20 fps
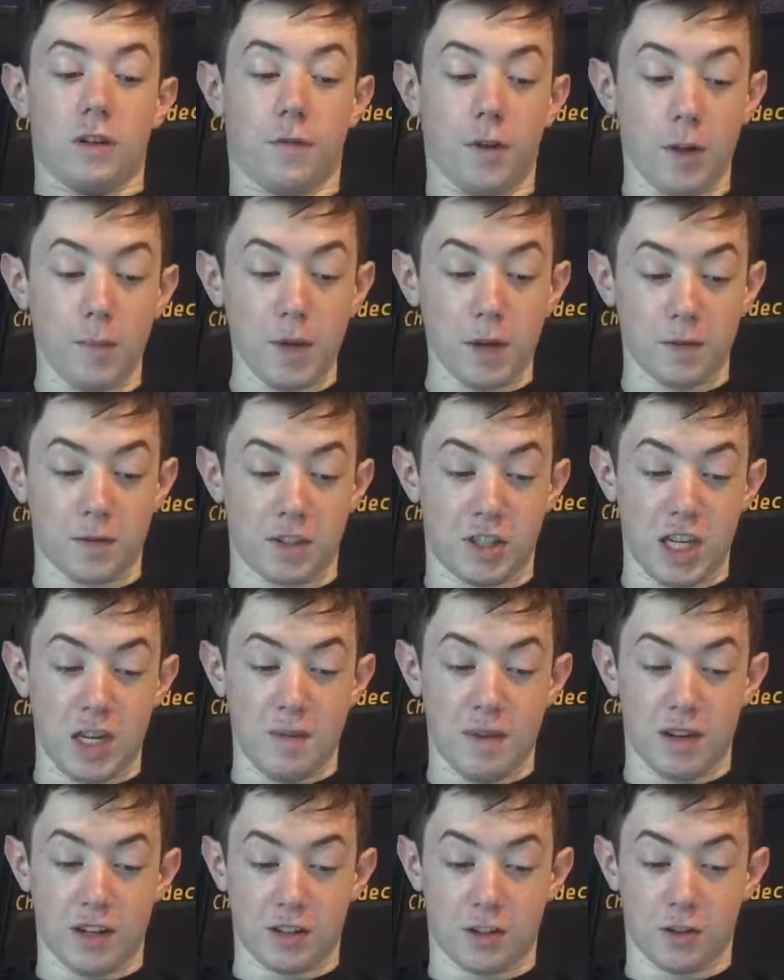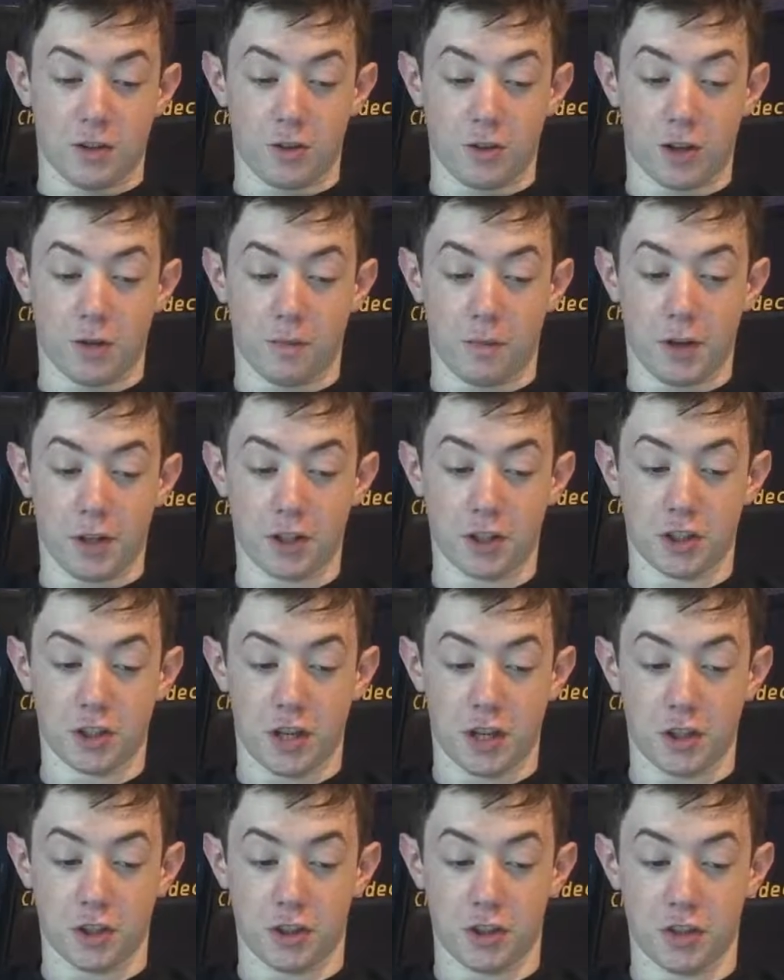Development of steam and internal
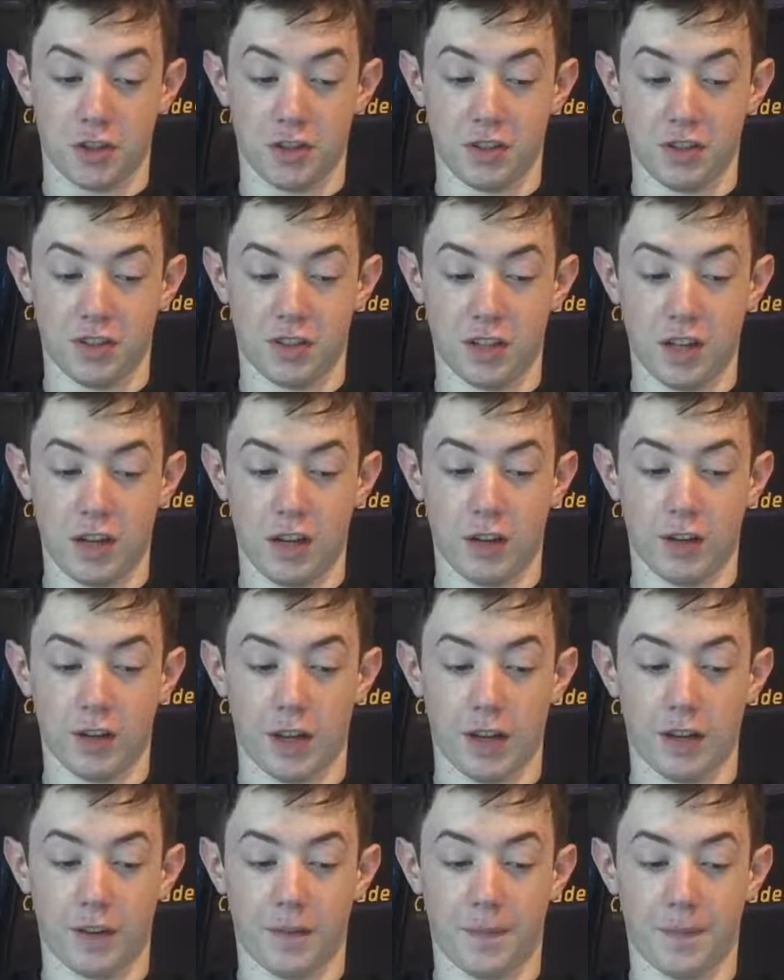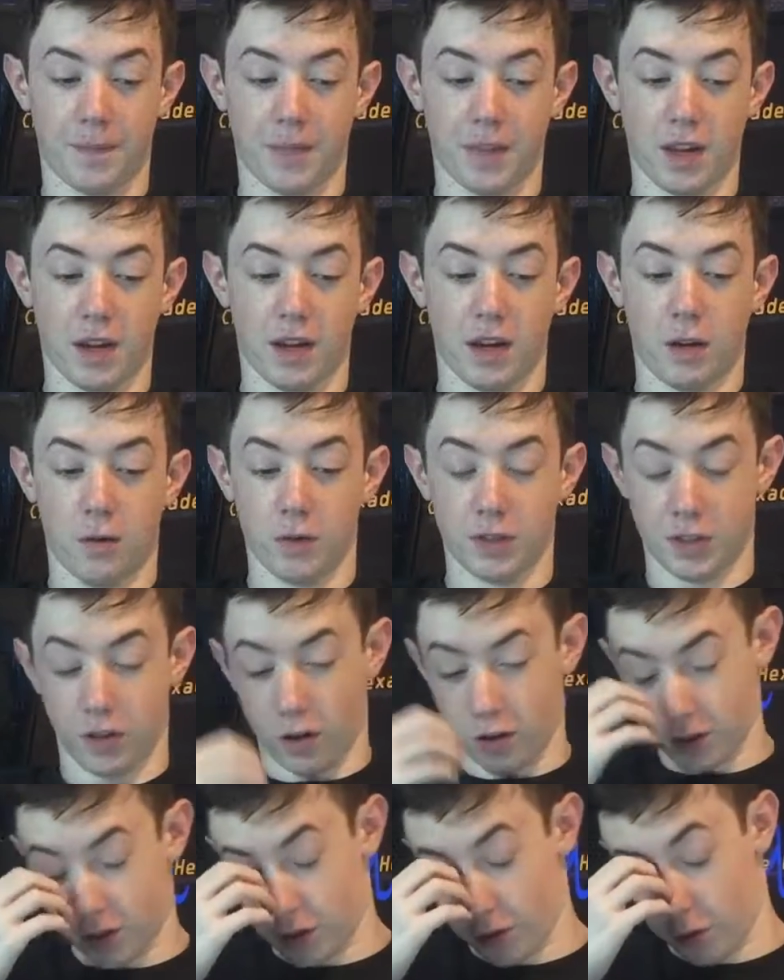combustion engines was
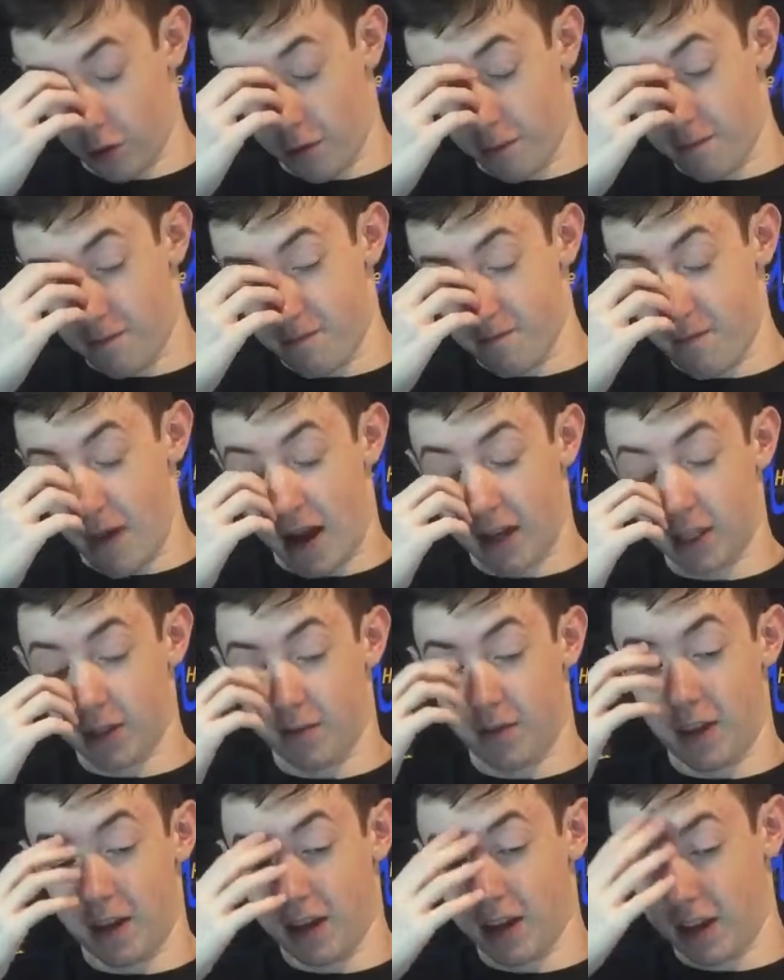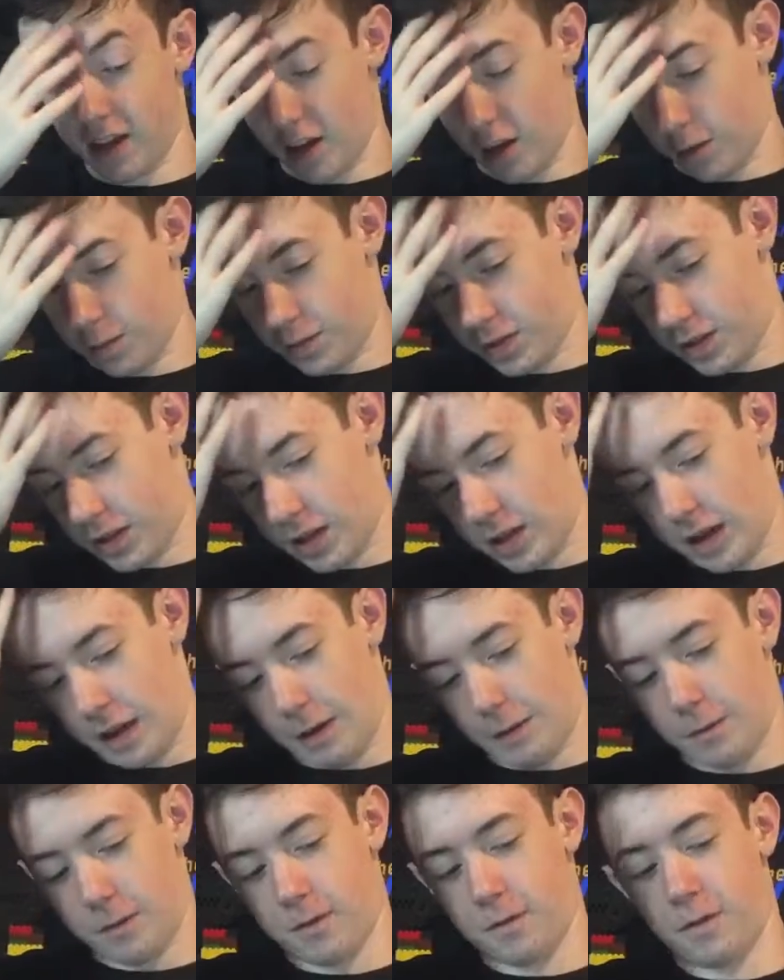also a massive thing. It helped
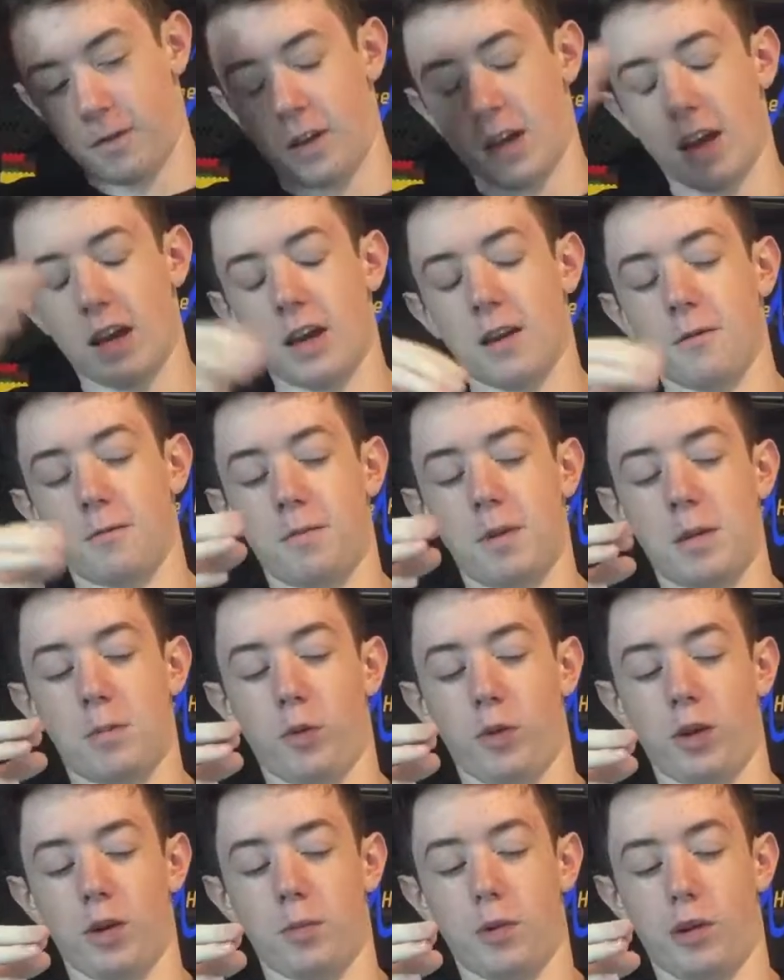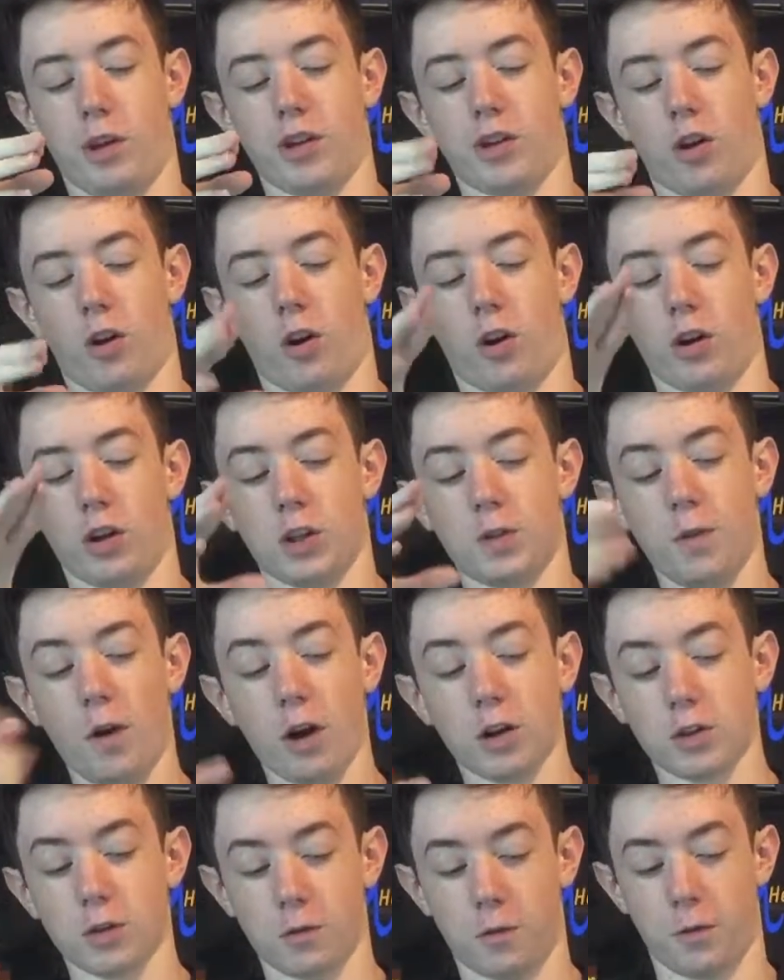give people the ability to harness
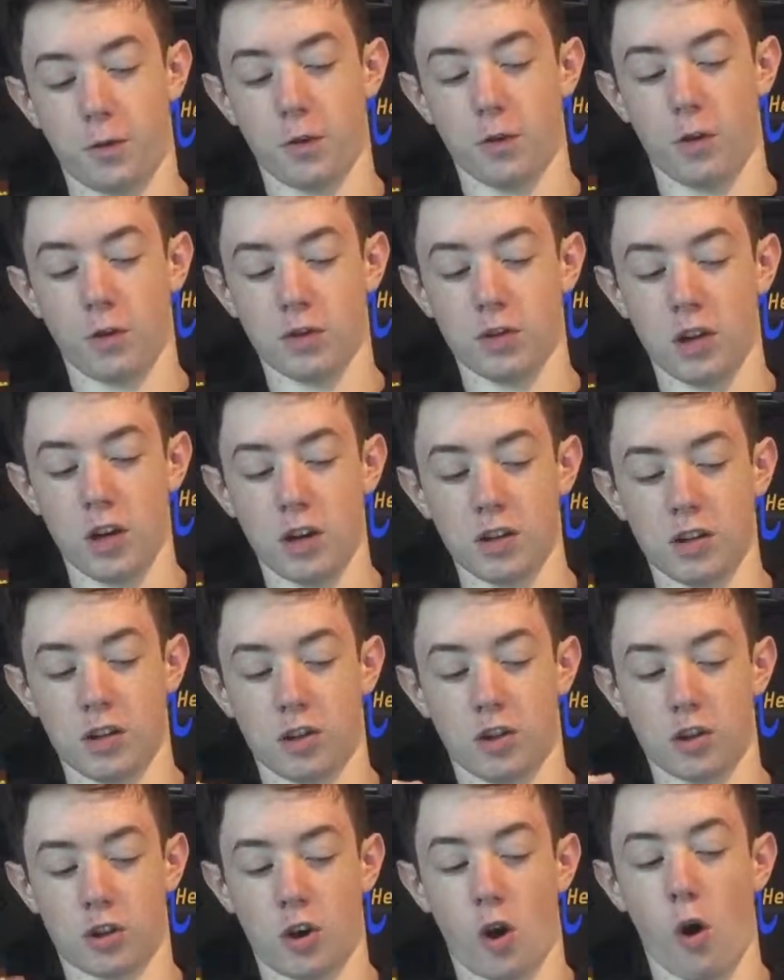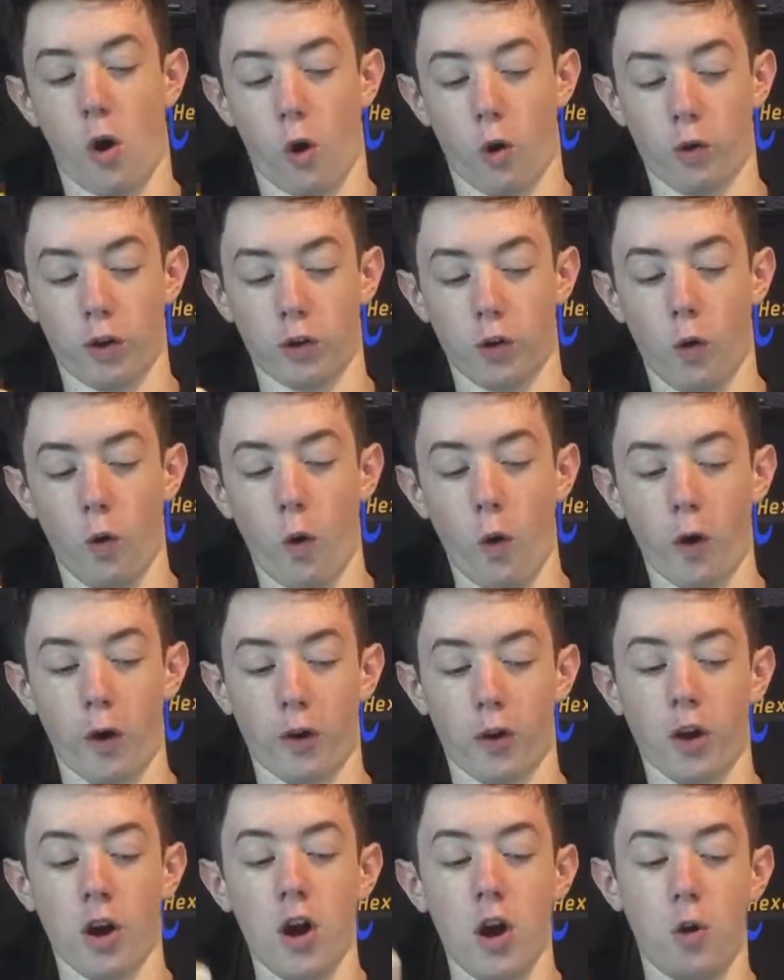fossil fuels, such as coal and
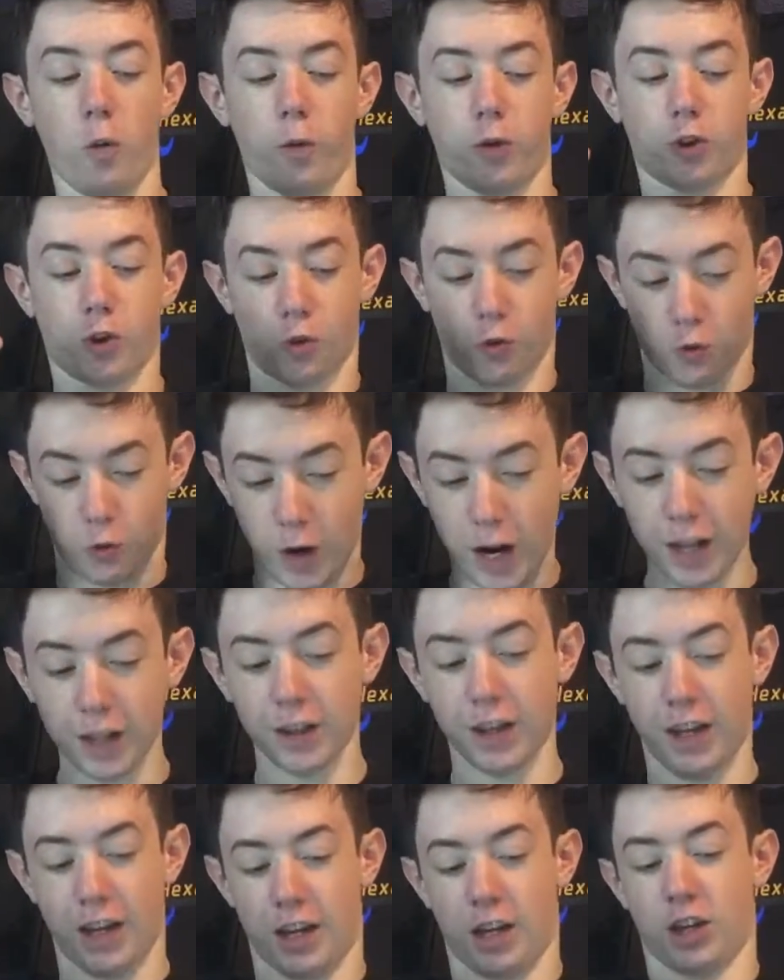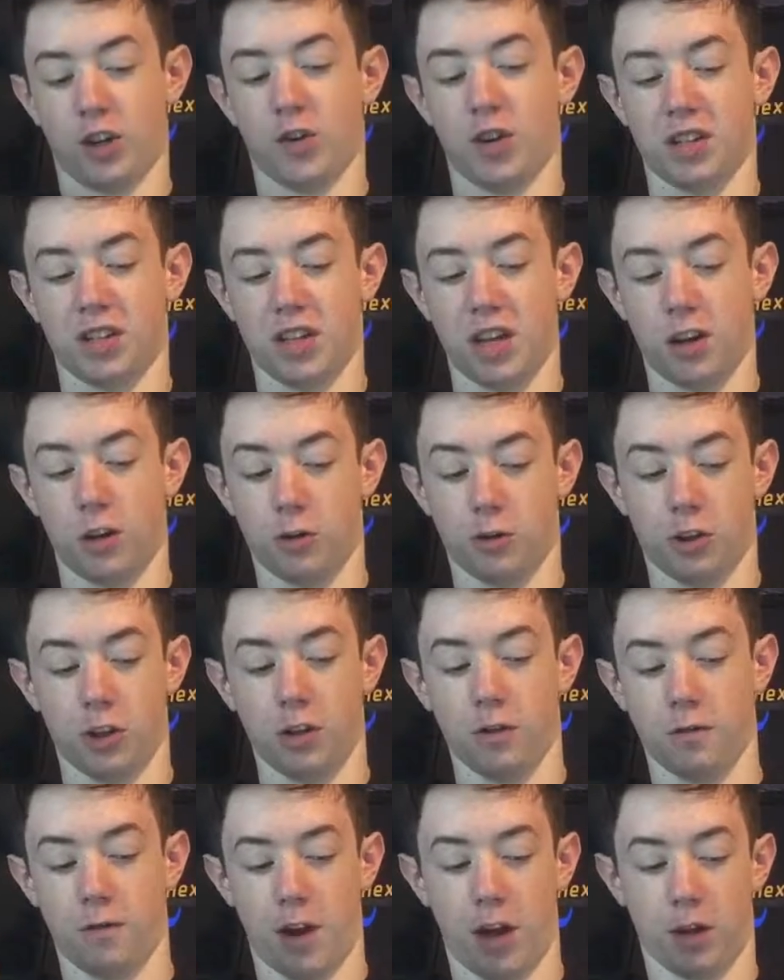oil, which greatly increased
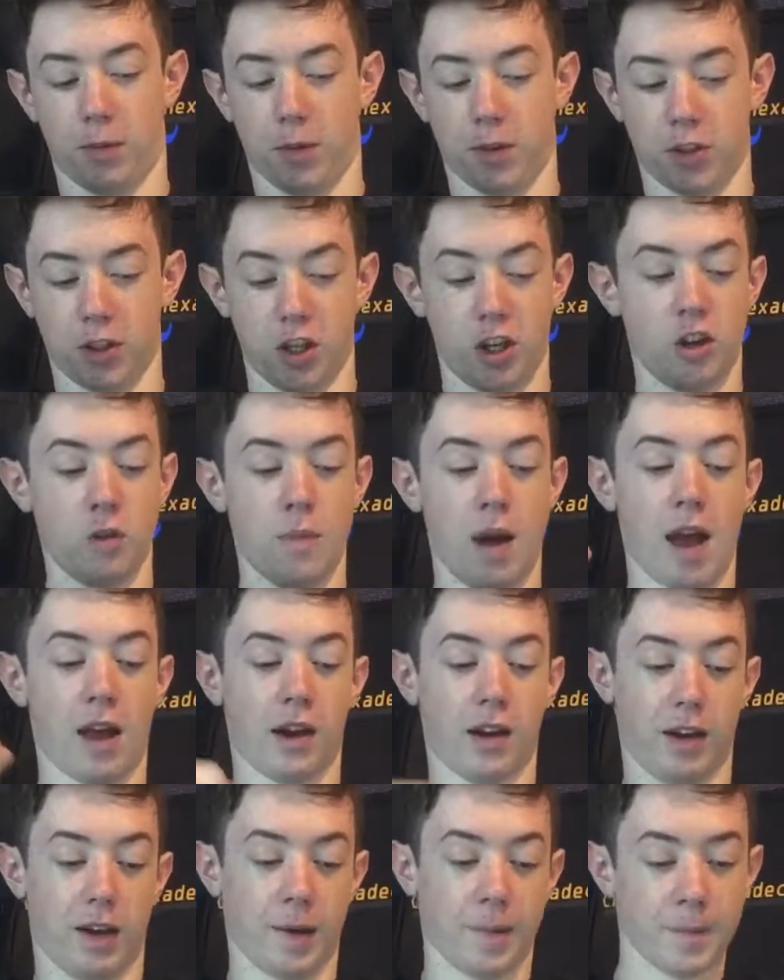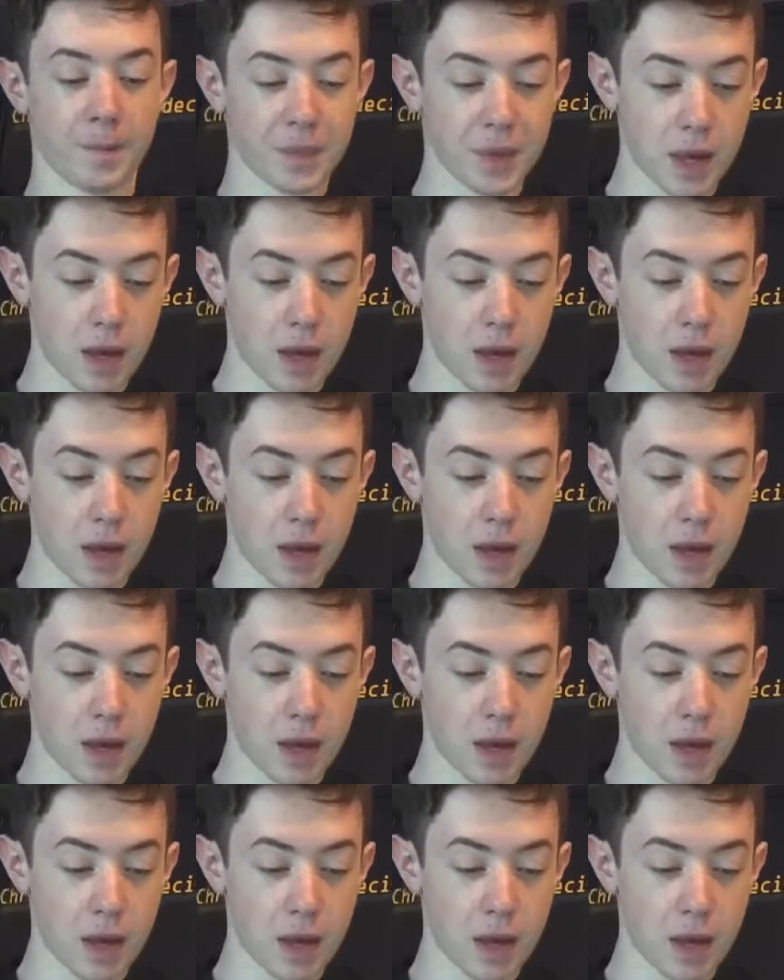energy available to humanity.